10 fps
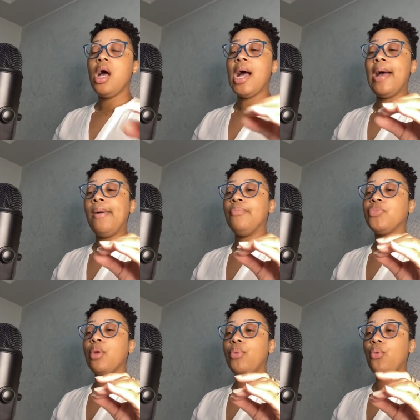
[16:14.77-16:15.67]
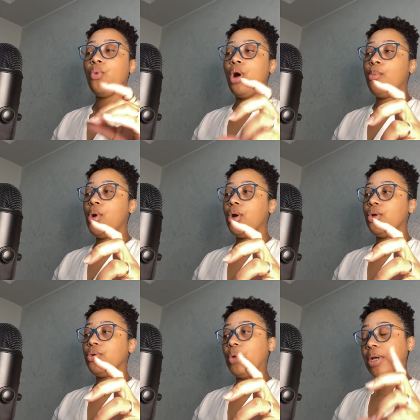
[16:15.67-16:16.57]
um, but walmart
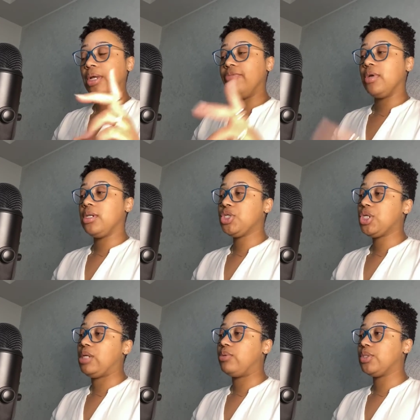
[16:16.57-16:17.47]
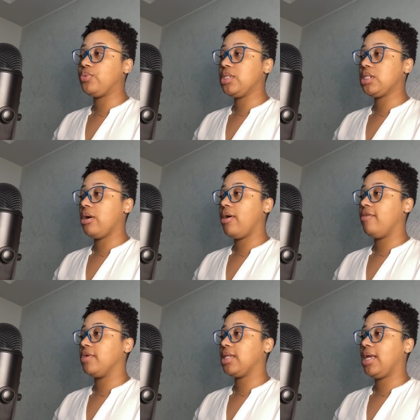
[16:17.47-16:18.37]
it initially was we sell
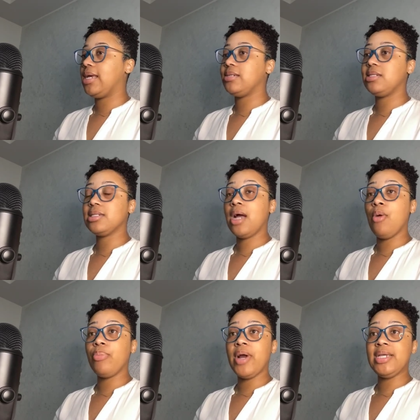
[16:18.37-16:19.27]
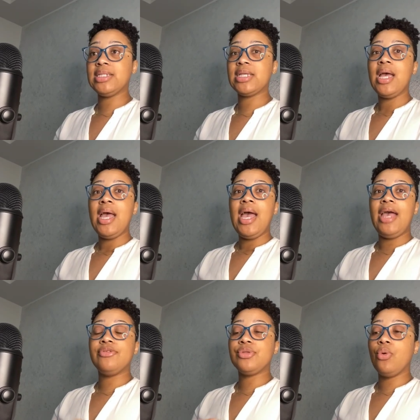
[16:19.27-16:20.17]
everything at a discount price.
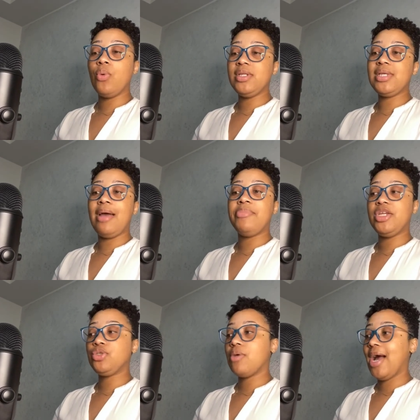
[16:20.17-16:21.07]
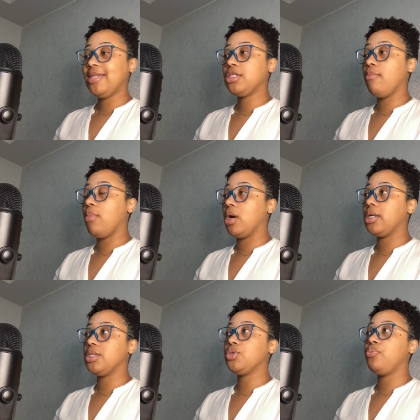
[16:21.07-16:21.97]
And so one time they tried to
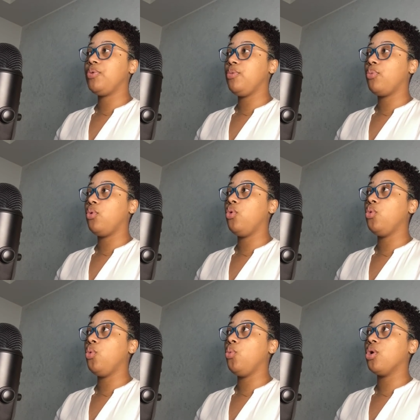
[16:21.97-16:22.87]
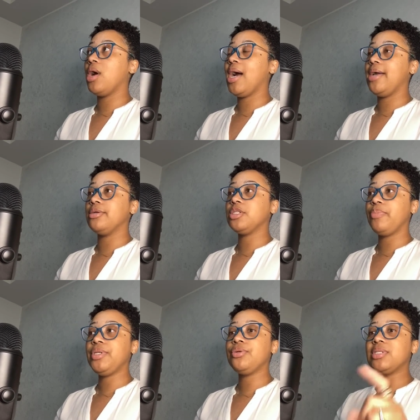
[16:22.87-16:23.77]
market to people who were higher
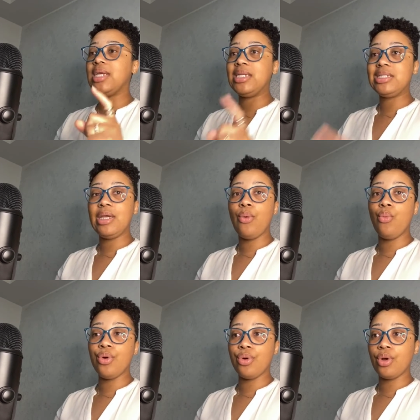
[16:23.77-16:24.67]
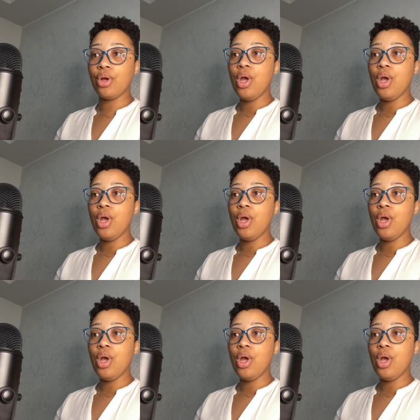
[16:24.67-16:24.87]
spenders and it didn't work.